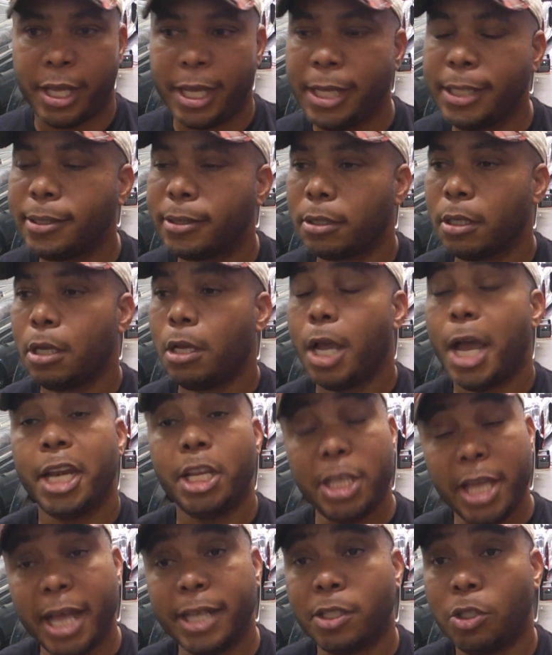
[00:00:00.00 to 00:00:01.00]
is,
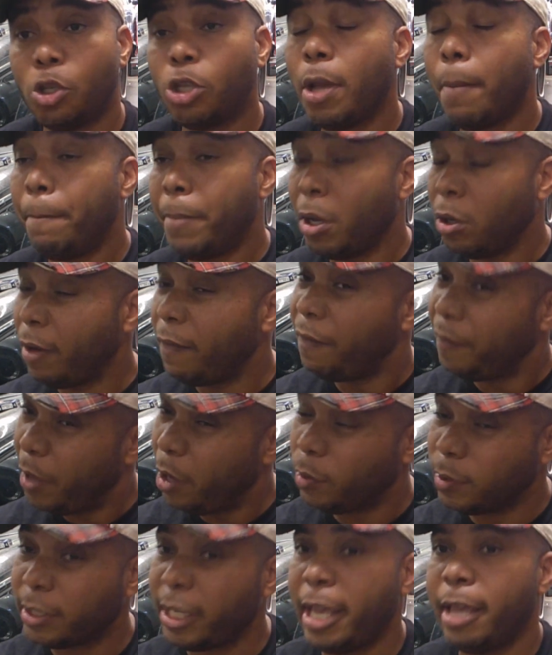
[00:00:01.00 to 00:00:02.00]
and yes, you can build in
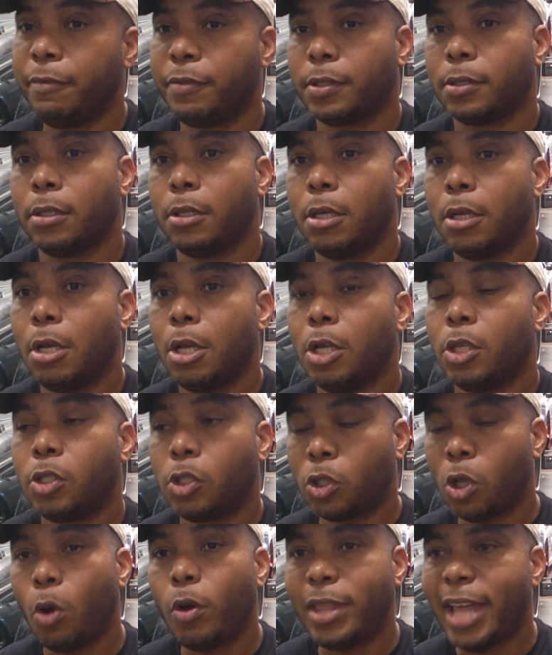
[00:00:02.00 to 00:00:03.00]
fail-safes
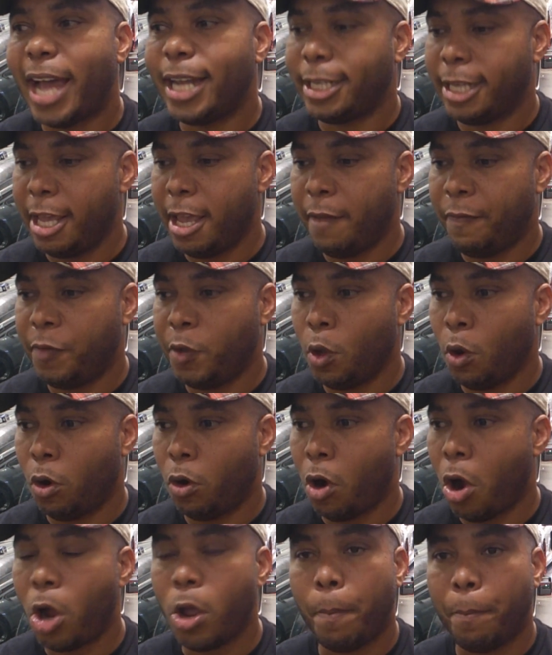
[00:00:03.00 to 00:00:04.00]
so that if
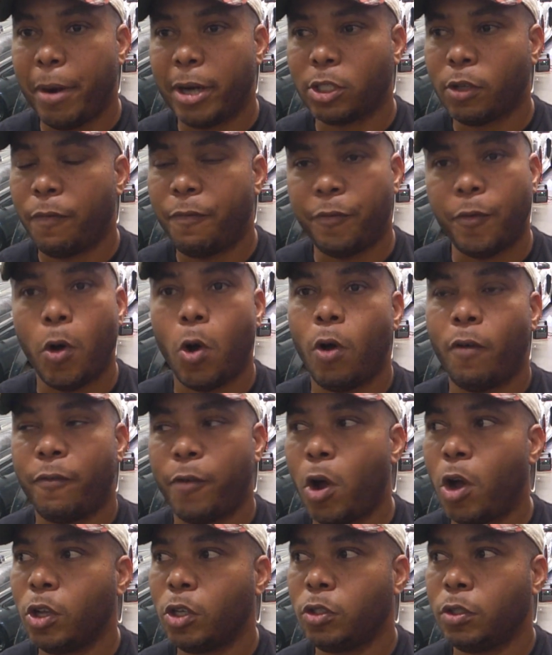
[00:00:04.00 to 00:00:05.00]
your oil pressure
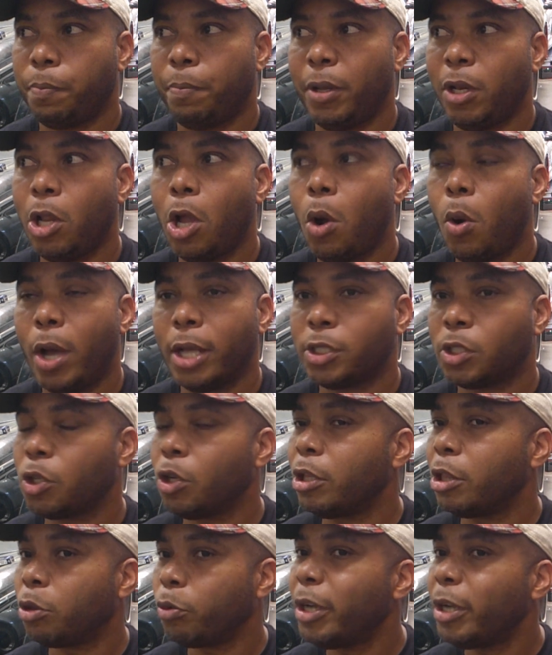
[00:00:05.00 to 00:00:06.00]
falls below a
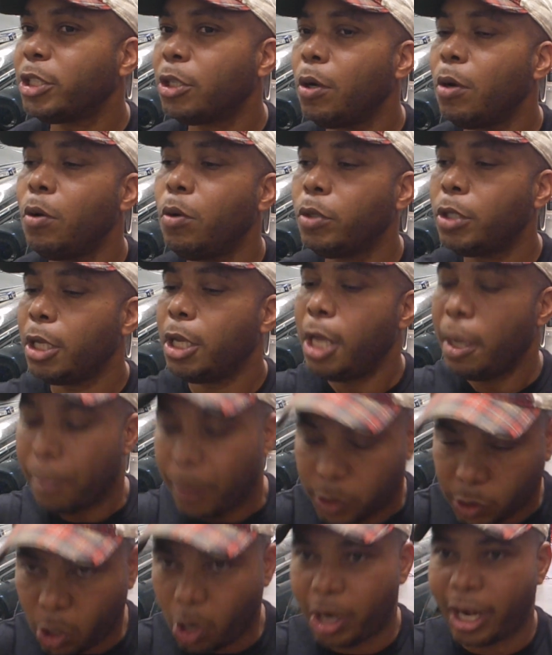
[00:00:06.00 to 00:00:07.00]
certain threshold, it
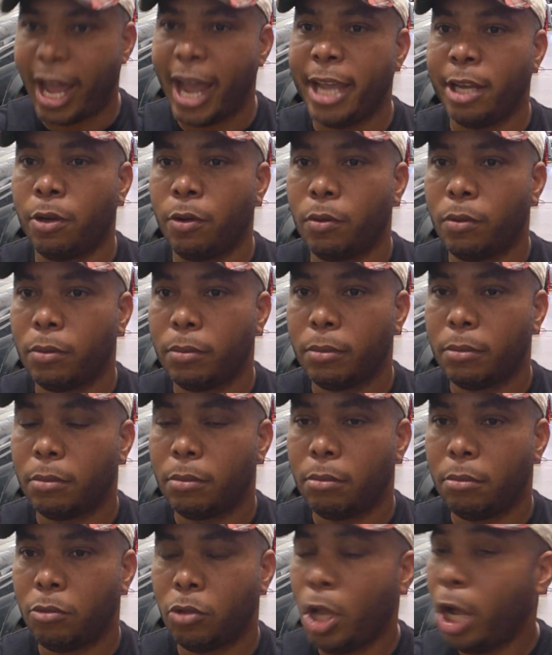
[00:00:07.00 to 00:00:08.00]
puts the car idle.
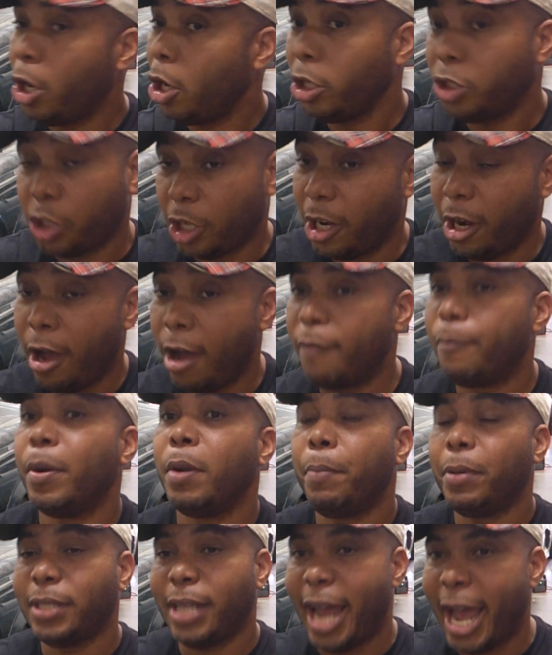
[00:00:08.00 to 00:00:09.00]
Not shut it off,
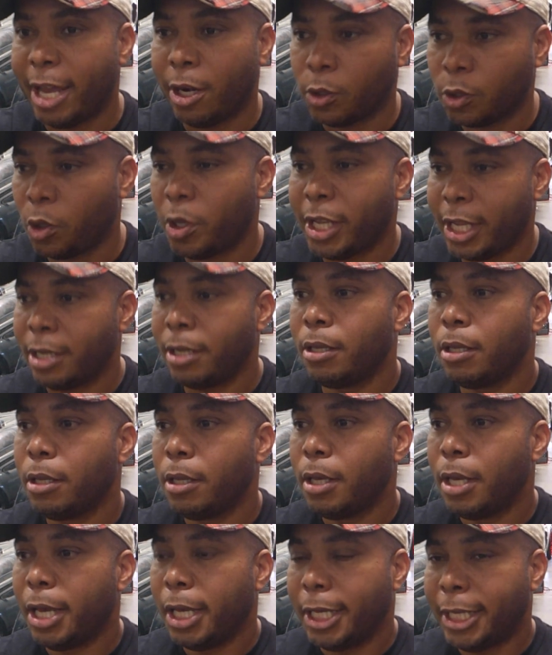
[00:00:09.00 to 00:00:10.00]
but puts it idle so you can
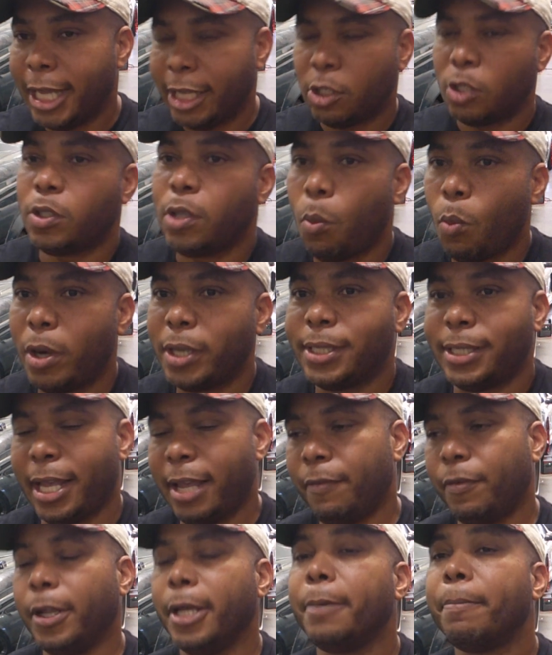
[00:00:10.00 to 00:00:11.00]
get to somewhere
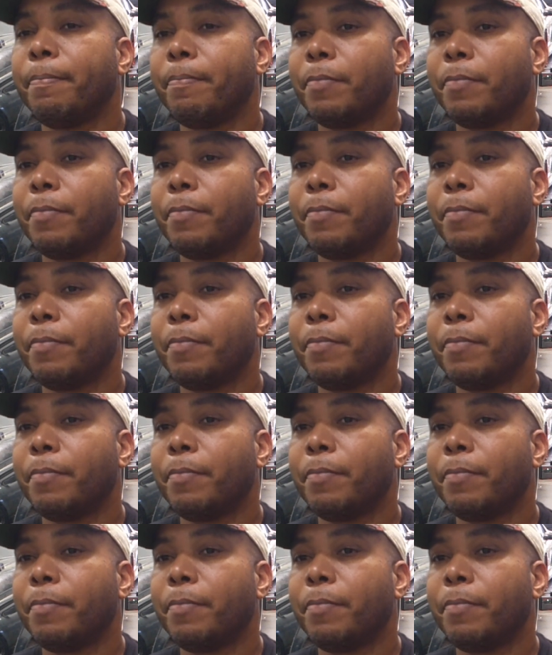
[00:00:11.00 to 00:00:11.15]
safely.